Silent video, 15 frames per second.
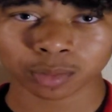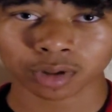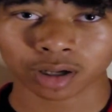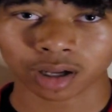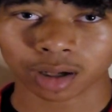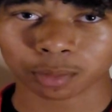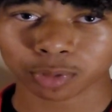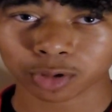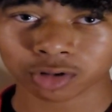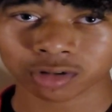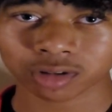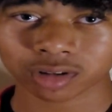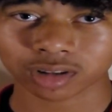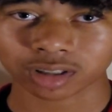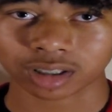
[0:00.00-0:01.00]
but I'm
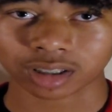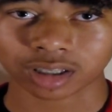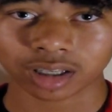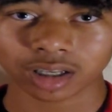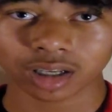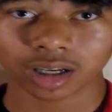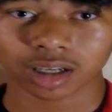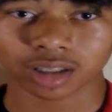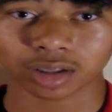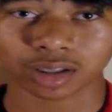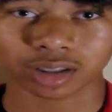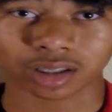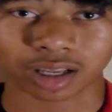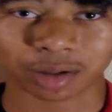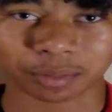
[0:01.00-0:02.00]
personally uh,
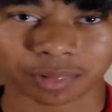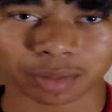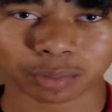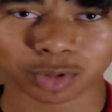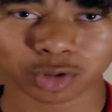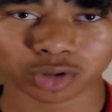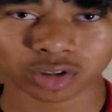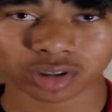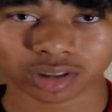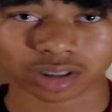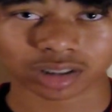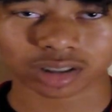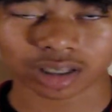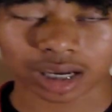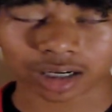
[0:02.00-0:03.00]
uh I'm
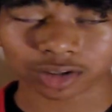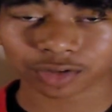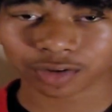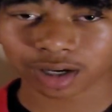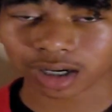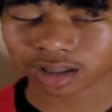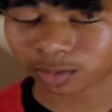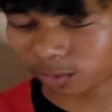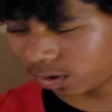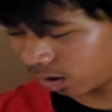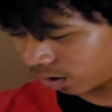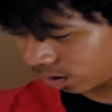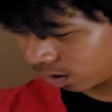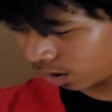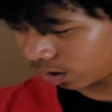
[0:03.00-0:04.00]
personally satisfied that we're
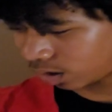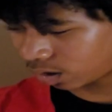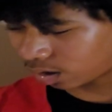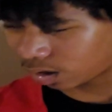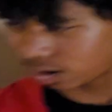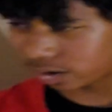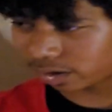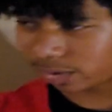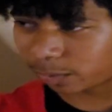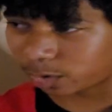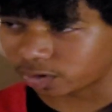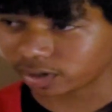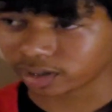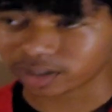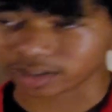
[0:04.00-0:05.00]
not selling any cards
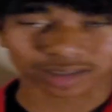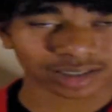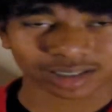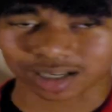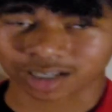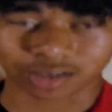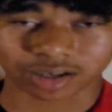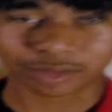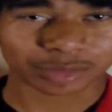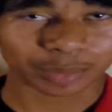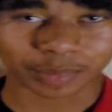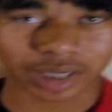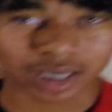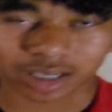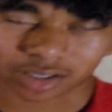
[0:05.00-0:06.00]
anymore because then I don't have to
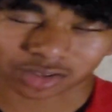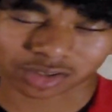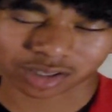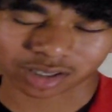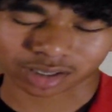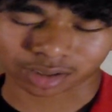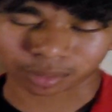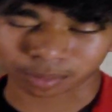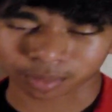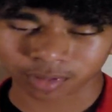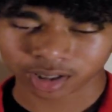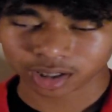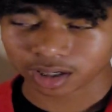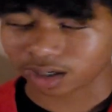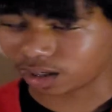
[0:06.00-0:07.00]
manage them
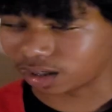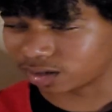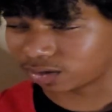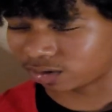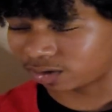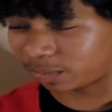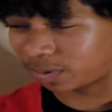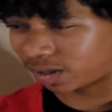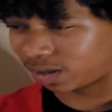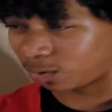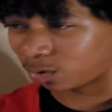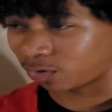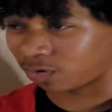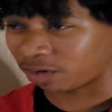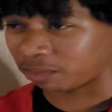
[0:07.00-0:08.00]
and I still get
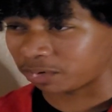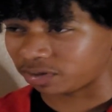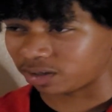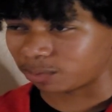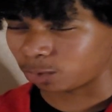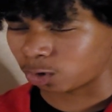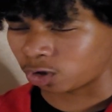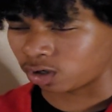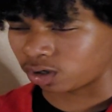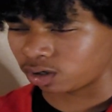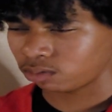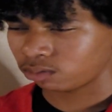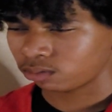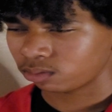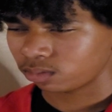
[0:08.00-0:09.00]
paid 25% more,